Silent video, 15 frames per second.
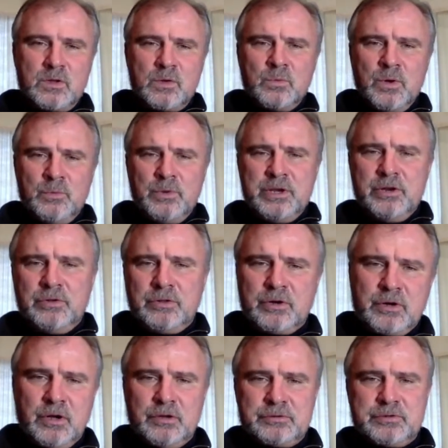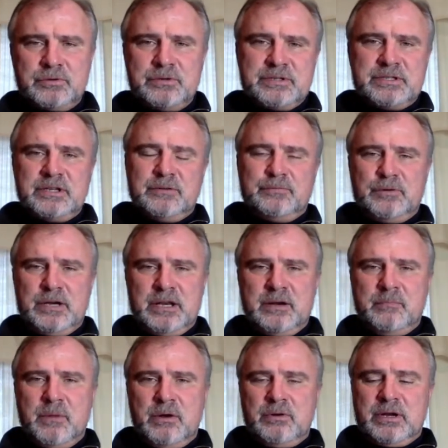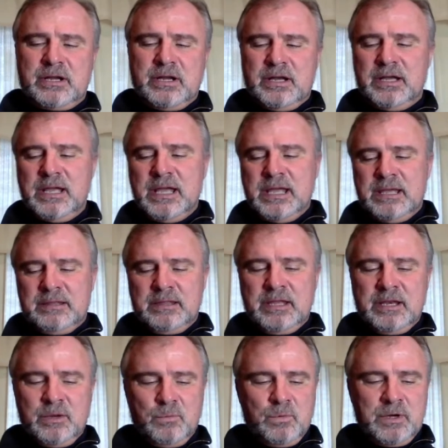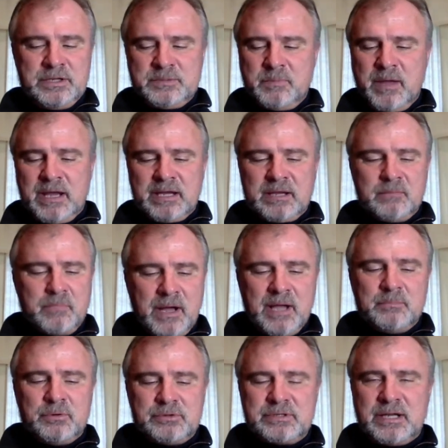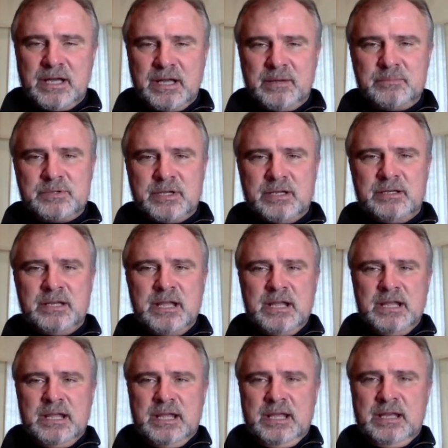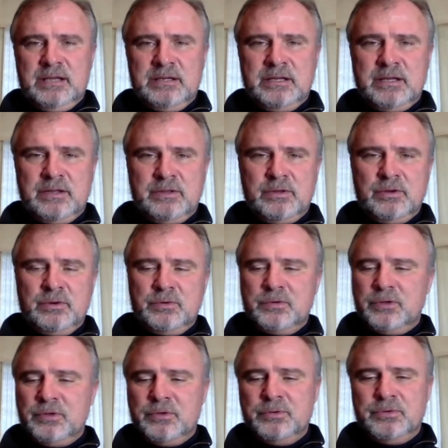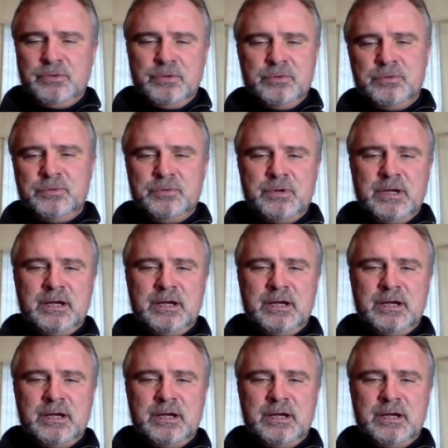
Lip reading: Well, we know the culture is different in America than it was back in Bible times, and though you